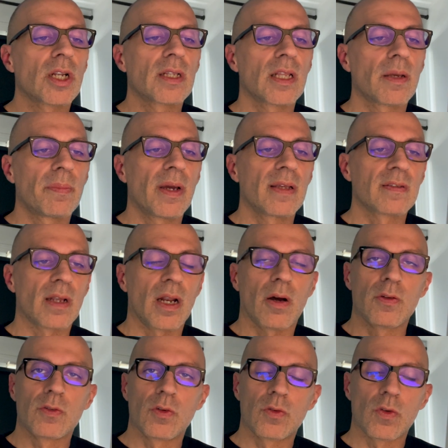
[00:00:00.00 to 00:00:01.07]
database
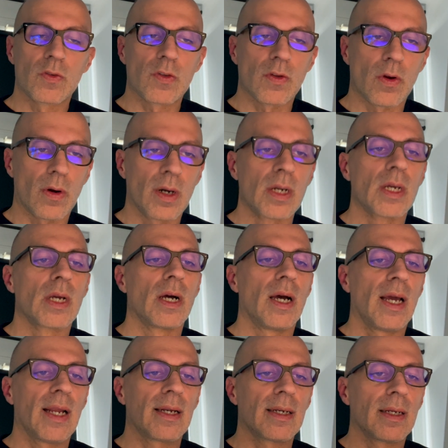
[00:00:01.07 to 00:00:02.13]
allows you to store
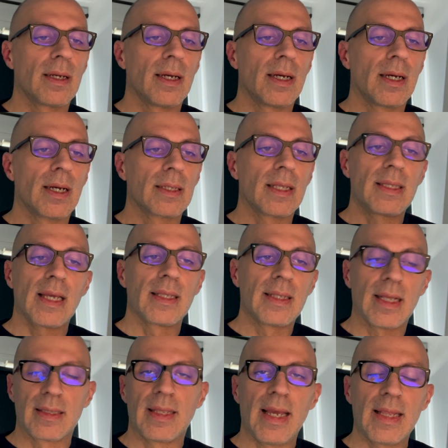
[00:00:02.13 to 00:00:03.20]

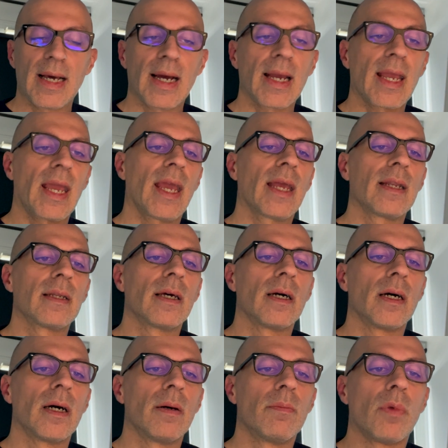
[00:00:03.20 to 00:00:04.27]
that data and,
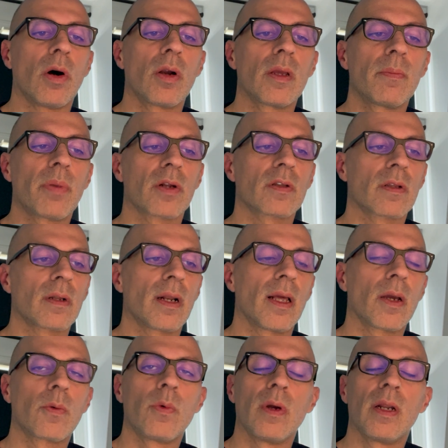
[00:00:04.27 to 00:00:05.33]
more
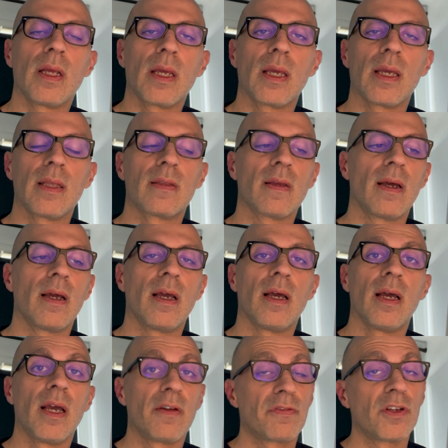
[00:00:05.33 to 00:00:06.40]
importantly, query it
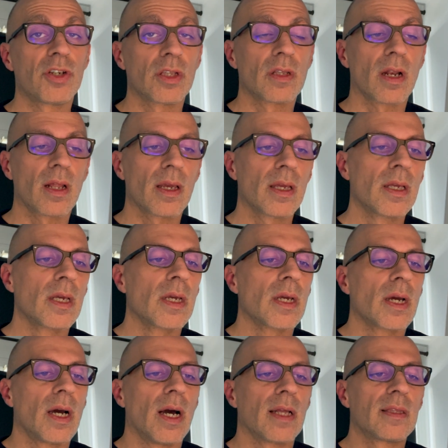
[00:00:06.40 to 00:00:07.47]
efficiently.
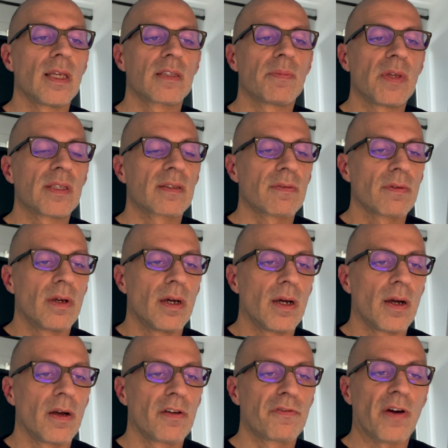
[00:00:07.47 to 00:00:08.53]
This means
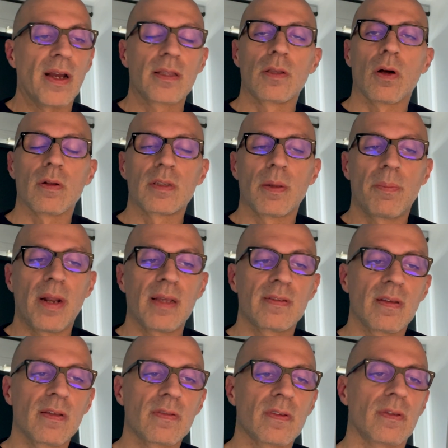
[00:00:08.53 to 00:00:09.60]
find all the
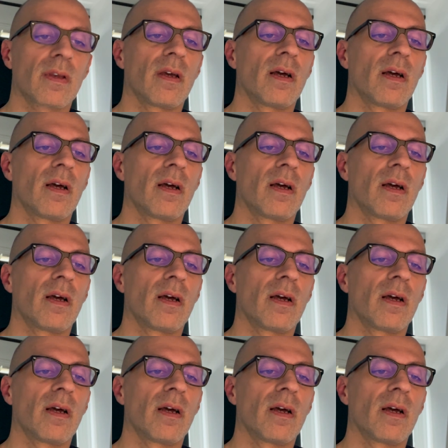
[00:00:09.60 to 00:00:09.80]
places